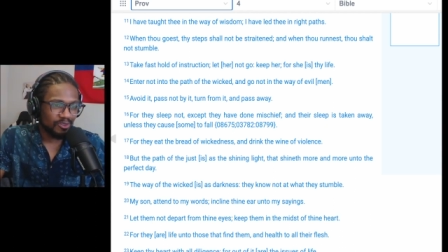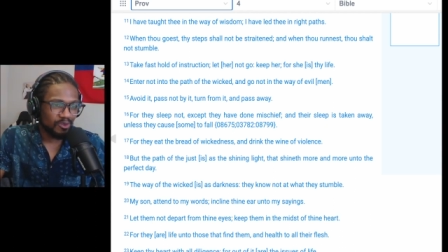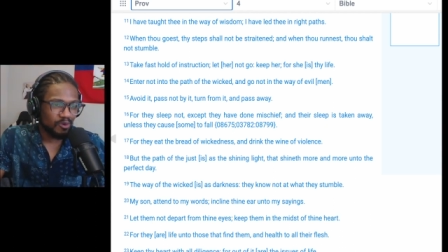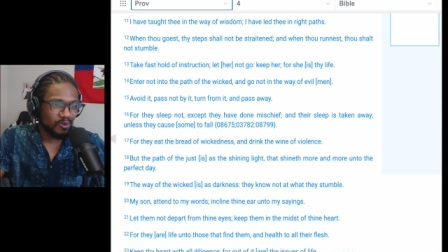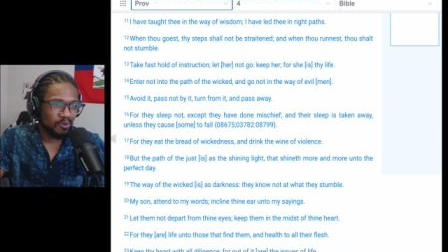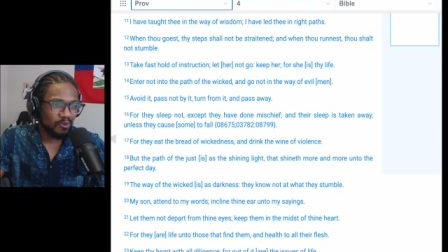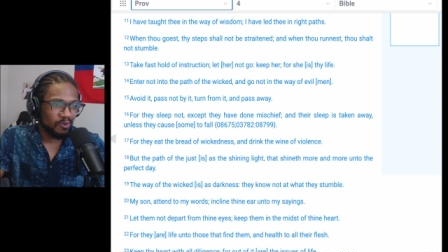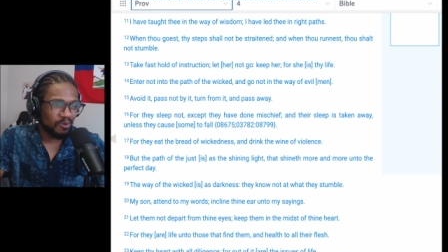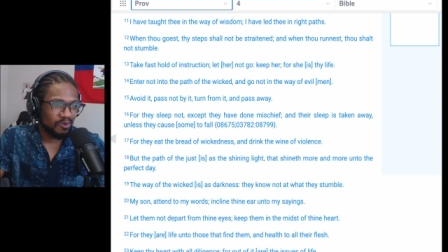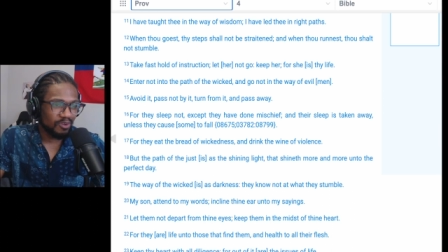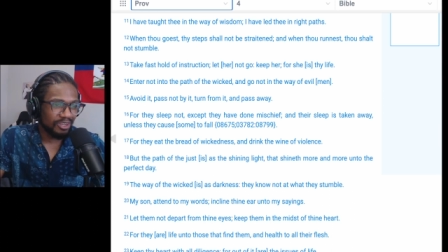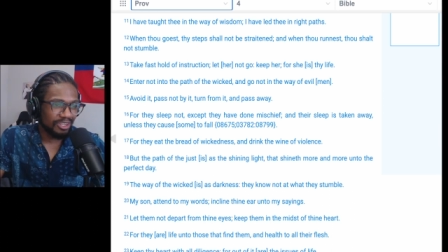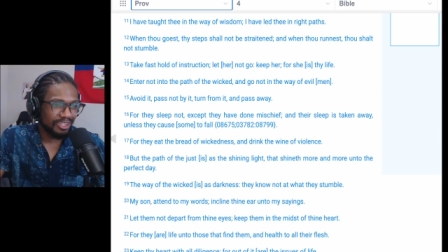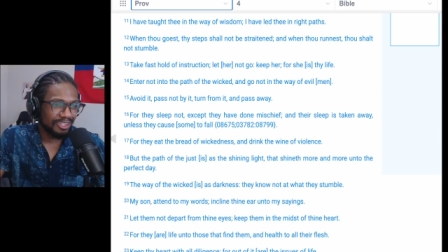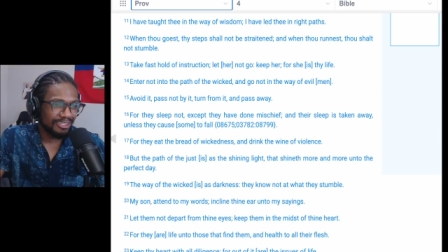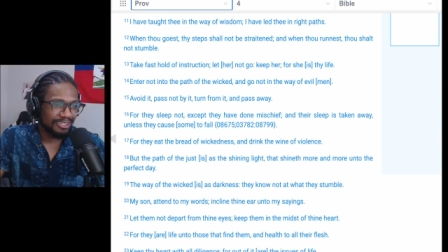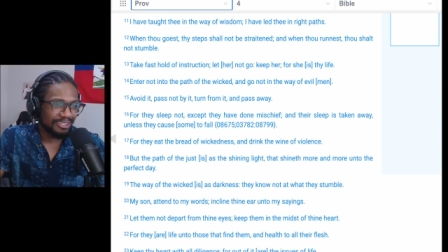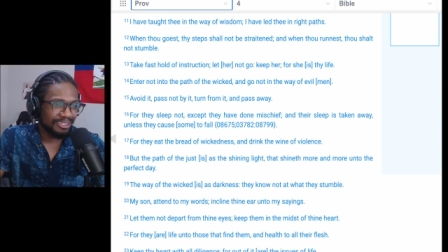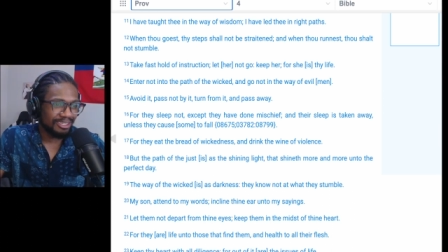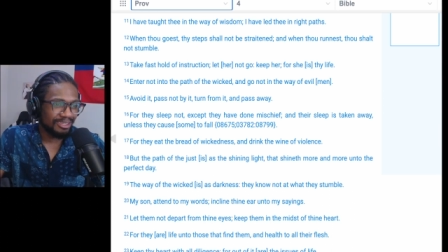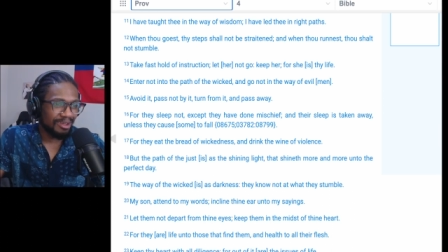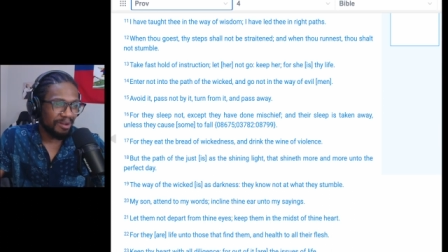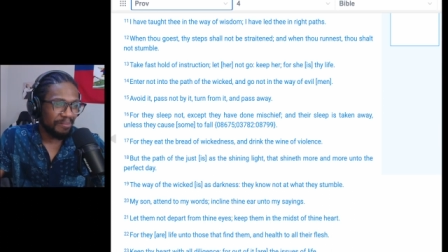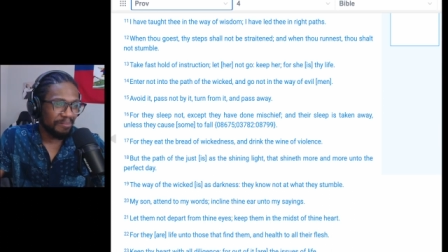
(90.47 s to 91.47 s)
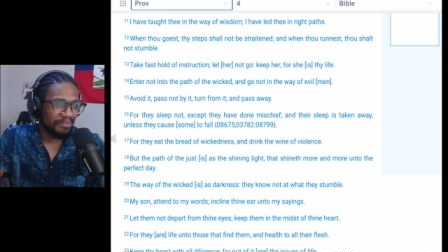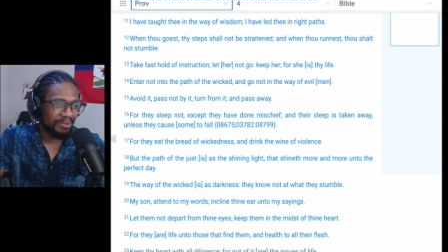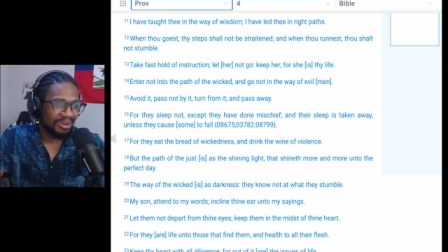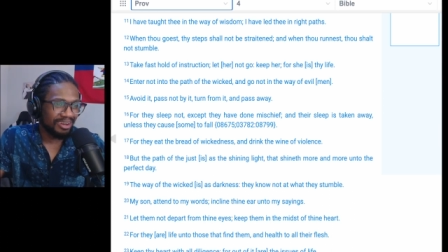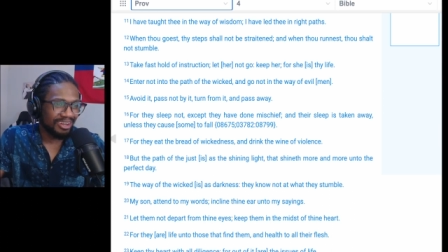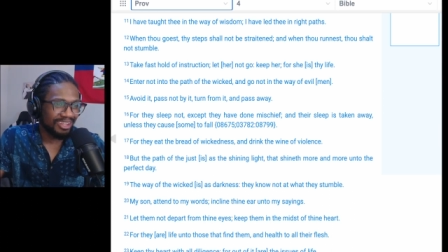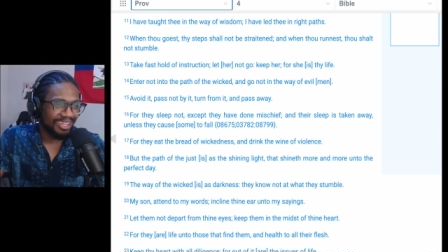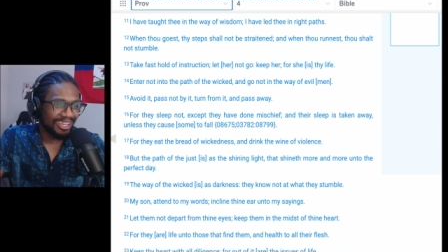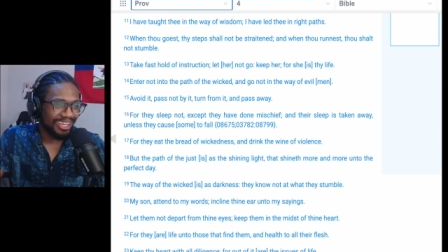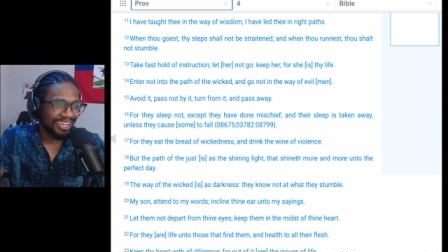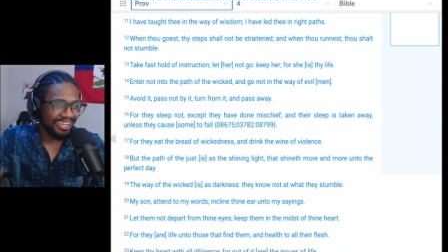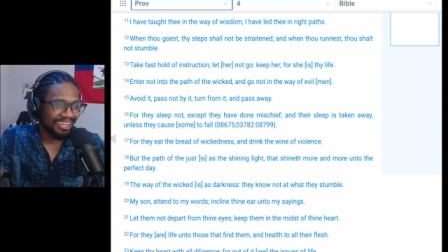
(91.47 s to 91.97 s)
quoting
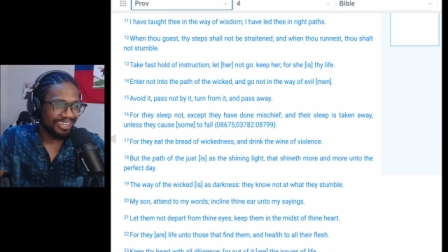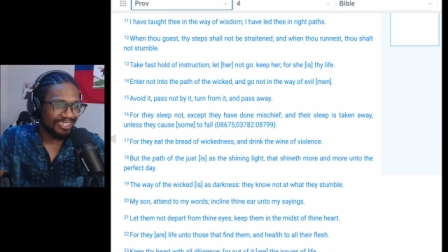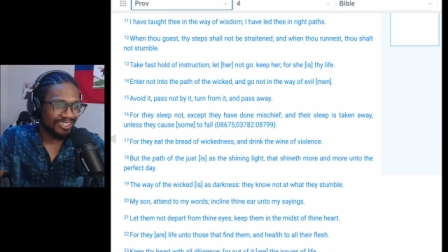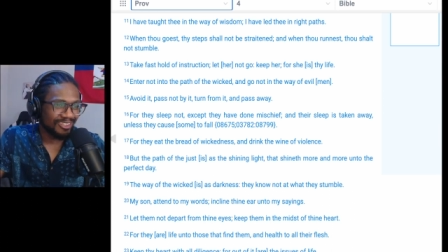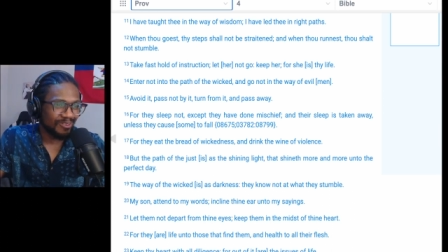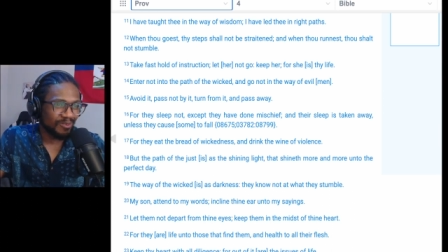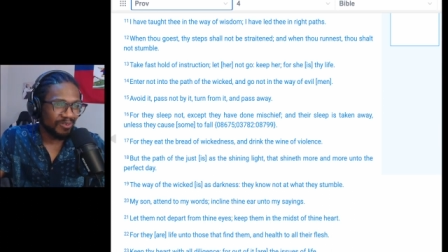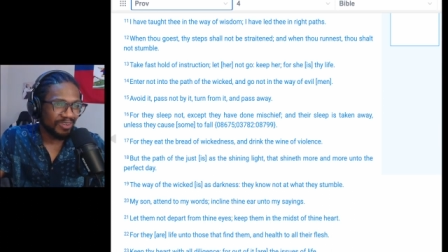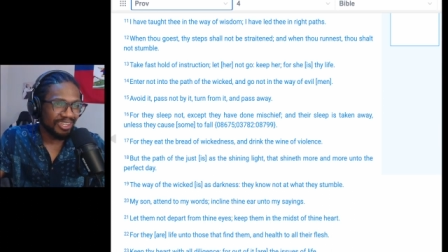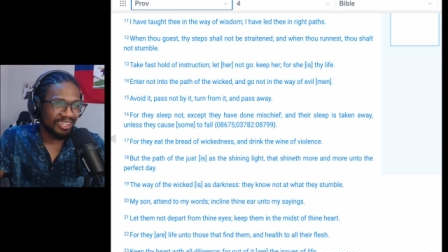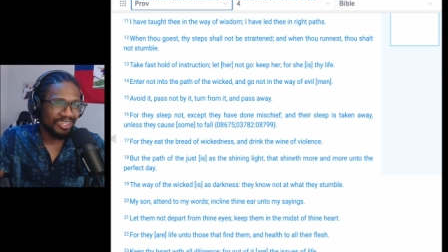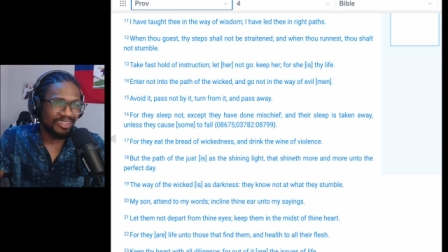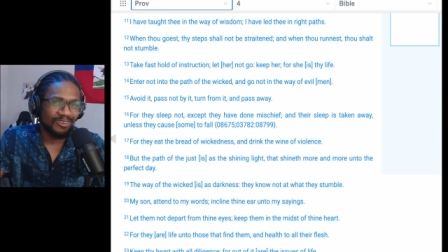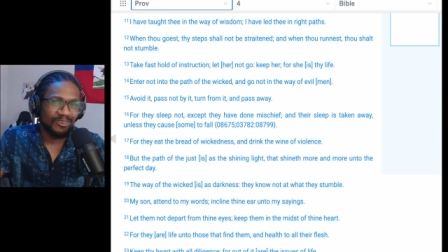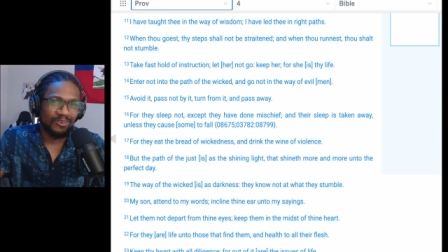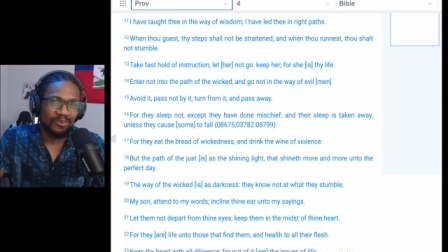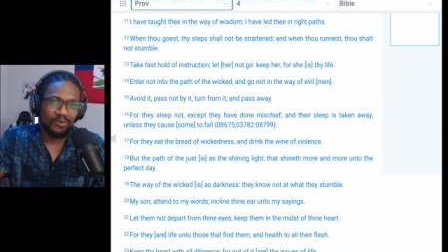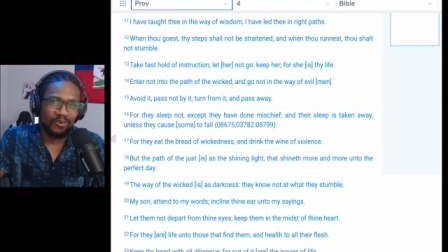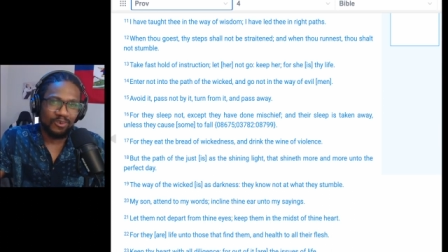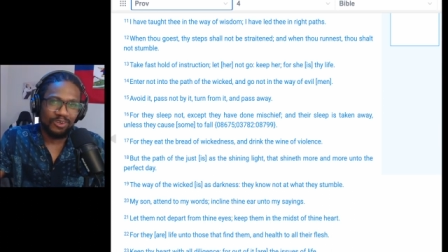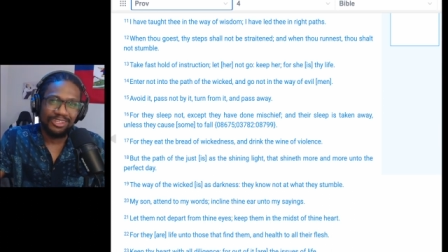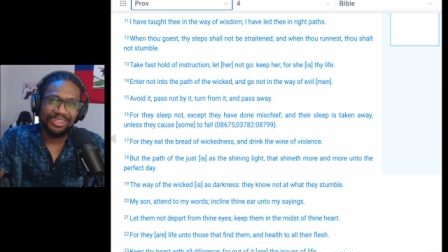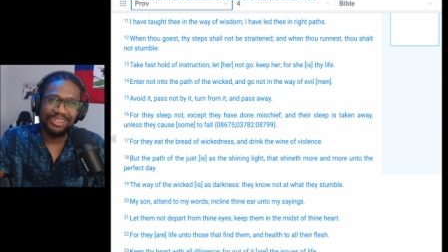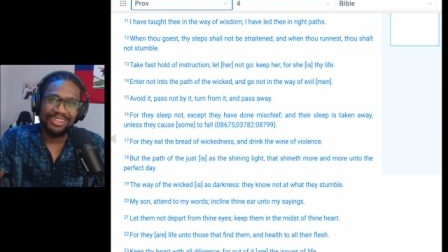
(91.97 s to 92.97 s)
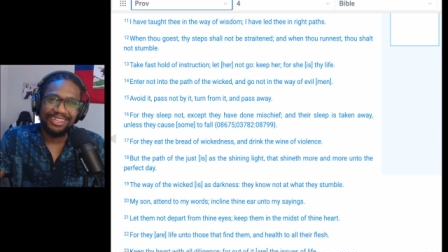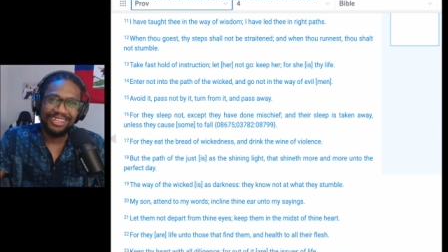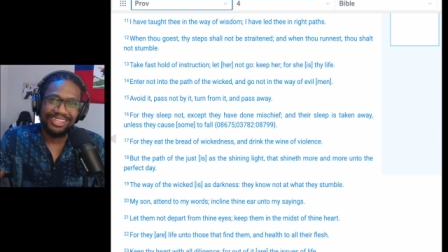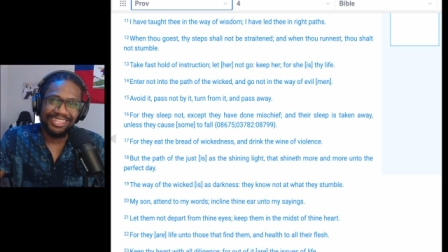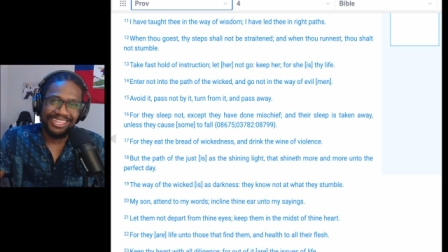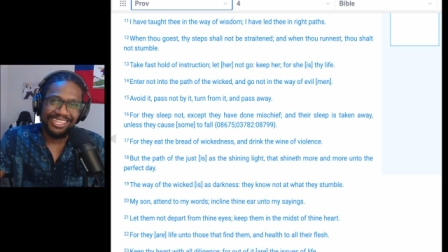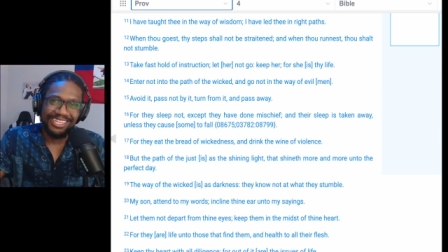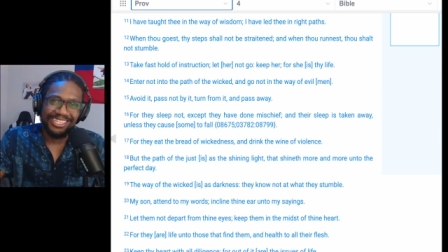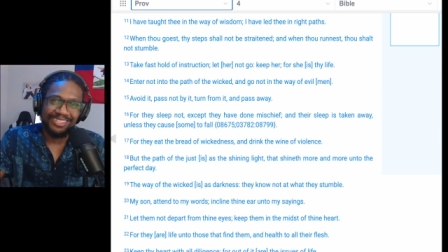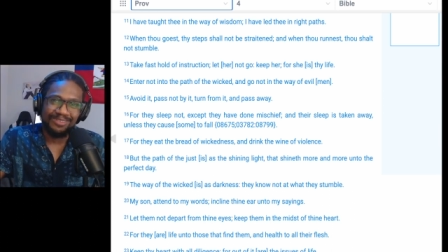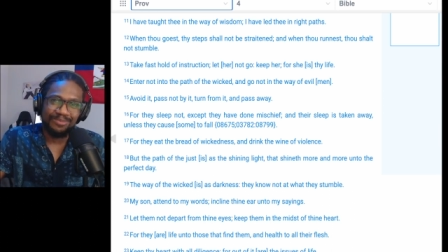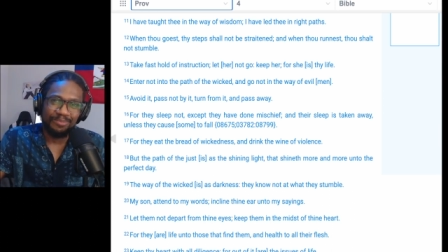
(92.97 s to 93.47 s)
somebody else when he wrote
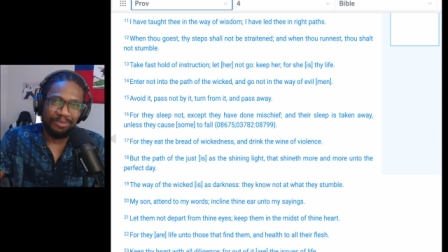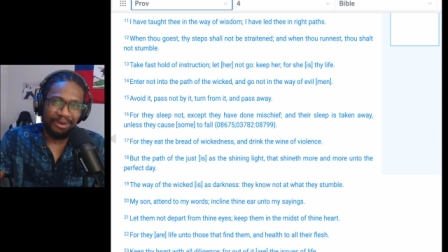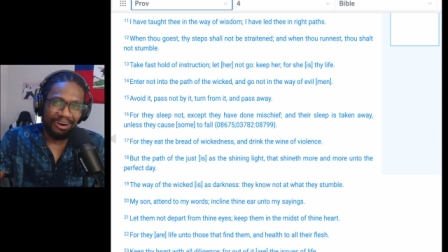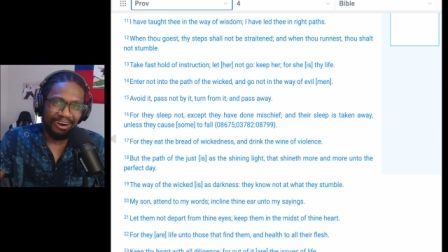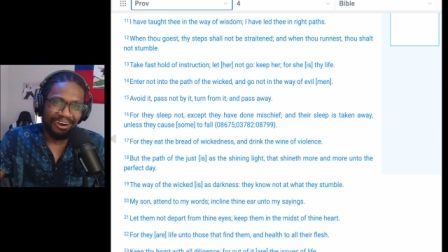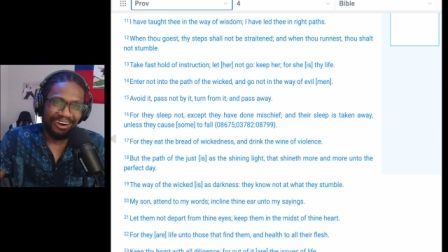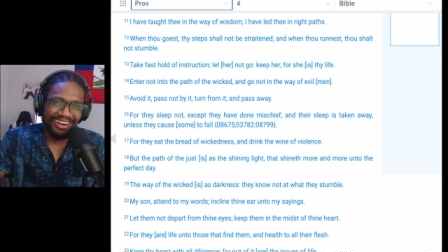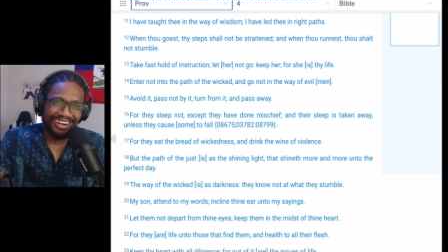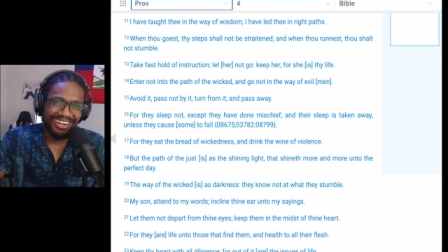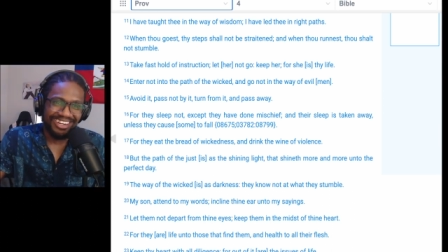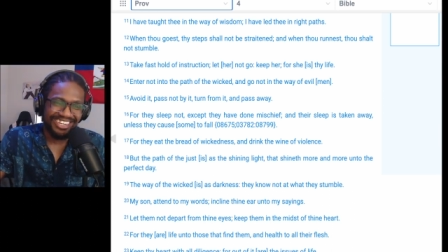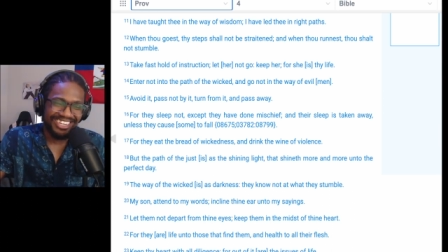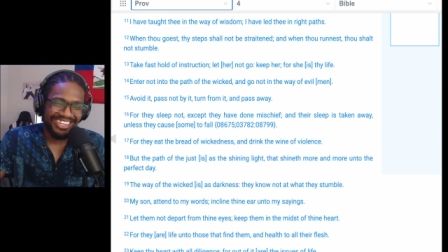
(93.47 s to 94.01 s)
this part